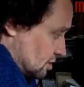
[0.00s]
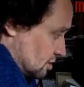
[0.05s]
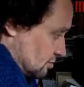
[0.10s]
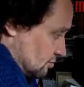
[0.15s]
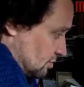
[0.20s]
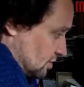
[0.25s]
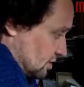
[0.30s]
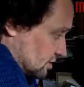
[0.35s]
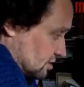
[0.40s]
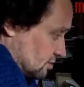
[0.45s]

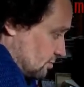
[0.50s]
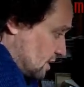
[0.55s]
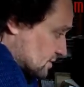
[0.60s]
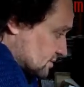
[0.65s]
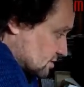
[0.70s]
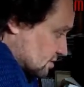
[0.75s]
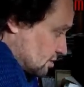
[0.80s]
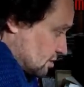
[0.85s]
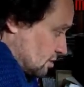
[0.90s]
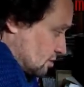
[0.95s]
But a
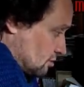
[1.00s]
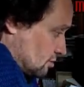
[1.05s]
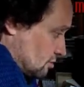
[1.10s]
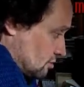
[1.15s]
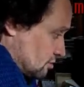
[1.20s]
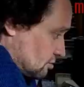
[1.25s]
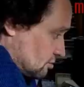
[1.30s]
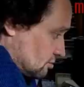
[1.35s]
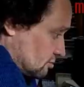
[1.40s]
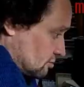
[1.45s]
month
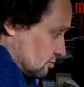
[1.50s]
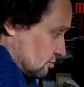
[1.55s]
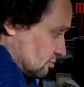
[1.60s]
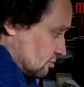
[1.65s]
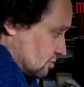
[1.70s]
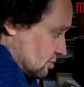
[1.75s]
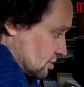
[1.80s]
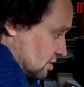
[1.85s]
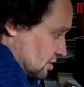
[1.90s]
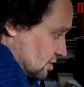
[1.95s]
ago,
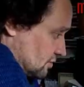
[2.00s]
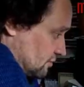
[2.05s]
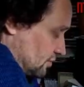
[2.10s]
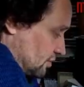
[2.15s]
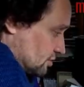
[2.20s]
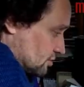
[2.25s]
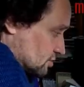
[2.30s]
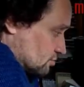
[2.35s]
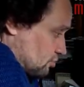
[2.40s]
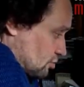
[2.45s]

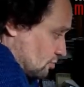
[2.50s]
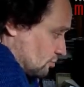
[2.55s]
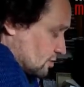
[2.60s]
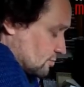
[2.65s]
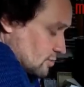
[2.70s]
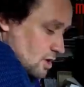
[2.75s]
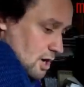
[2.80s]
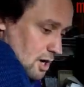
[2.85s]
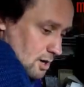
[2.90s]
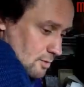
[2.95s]
first
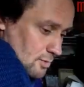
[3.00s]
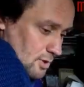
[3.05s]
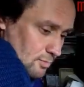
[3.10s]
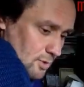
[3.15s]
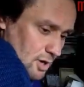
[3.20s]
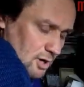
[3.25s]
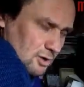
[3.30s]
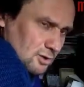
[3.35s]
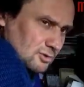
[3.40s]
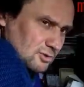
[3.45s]
problem came
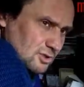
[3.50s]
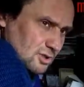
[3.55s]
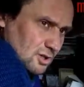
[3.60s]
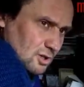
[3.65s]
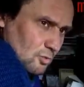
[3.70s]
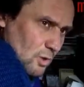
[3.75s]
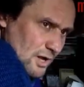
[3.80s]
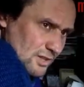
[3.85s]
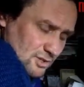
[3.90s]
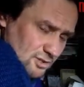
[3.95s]
about
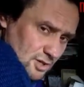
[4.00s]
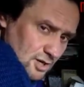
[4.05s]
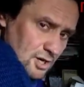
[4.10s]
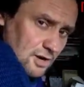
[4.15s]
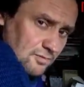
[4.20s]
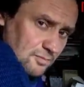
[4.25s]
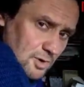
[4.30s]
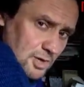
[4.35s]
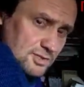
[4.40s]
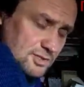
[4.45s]

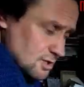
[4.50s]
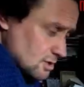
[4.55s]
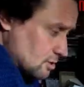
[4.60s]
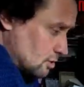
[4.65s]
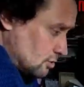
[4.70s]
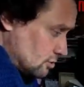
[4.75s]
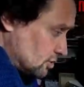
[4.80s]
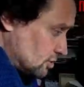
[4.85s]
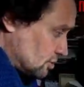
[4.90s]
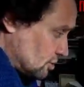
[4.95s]
1.5 months
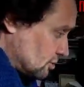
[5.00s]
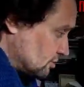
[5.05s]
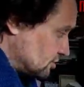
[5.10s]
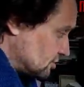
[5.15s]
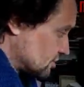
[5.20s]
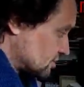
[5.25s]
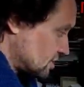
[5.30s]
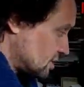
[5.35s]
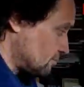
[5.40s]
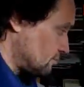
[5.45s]
ago, at early
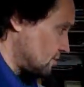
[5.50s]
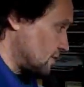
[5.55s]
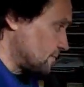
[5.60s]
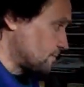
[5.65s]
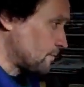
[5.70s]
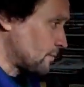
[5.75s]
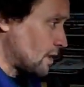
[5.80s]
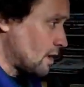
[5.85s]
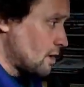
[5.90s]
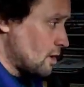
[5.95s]
December,
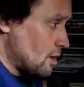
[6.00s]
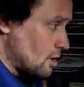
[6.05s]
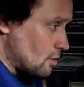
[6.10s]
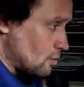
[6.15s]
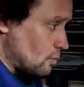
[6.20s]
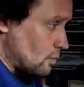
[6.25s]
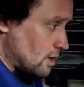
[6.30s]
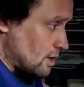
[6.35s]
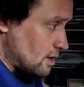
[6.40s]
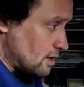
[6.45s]

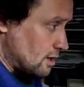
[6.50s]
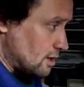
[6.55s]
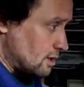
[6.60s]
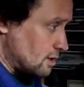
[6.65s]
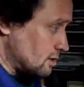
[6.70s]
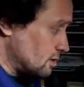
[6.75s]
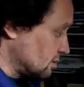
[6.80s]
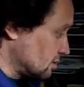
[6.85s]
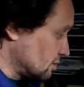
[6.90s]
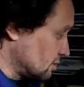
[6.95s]

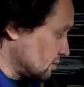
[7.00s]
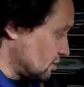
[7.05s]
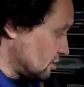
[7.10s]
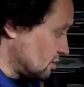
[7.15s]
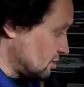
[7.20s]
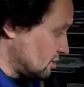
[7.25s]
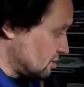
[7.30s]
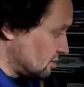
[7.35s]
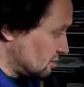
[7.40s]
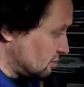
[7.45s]
when
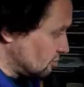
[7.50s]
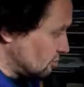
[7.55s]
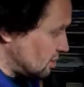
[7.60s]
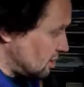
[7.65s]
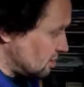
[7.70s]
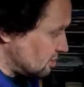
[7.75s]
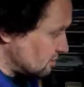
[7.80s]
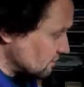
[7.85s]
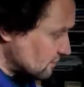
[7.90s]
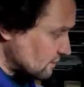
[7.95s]
look,
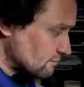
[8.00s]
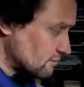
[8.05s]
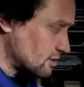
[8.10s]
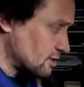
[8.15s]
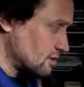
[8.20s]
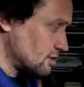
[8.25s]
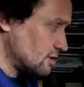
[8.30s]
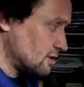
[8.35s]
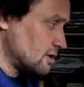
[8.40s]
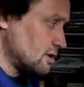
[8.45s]
I
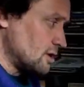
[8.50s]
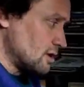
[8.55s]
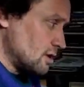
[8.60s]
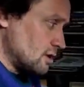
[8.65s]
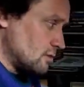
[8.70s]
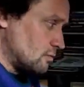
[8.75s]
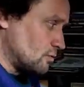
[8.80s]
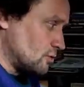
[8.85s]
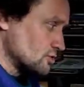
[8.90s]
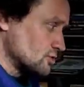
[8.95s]
never
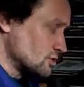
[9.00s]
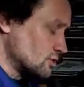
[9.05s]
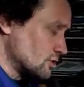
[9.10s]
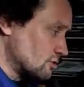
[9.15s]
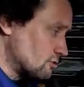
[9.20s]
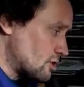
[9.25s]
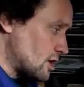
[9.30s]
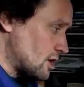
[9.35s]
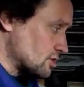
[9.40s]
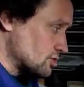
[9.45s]
was in
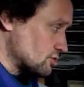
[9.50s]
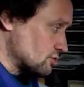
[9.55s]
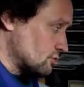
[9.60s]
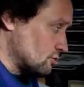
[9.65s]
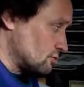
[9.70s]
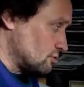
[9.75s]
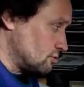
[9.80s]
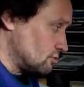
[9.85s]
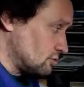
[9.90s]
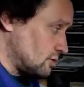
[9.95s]
a rush
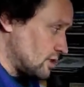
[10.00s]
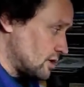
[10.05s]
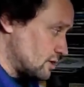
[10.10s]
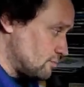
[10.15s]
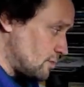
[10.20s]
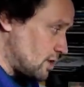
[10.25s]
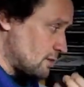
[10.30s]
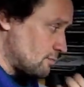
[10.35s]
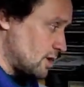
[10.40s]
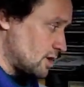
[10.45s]
to, like,
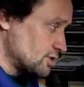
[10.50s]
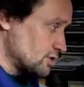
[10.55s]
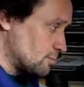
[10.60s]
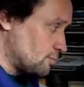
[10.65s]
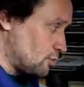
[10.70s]
my major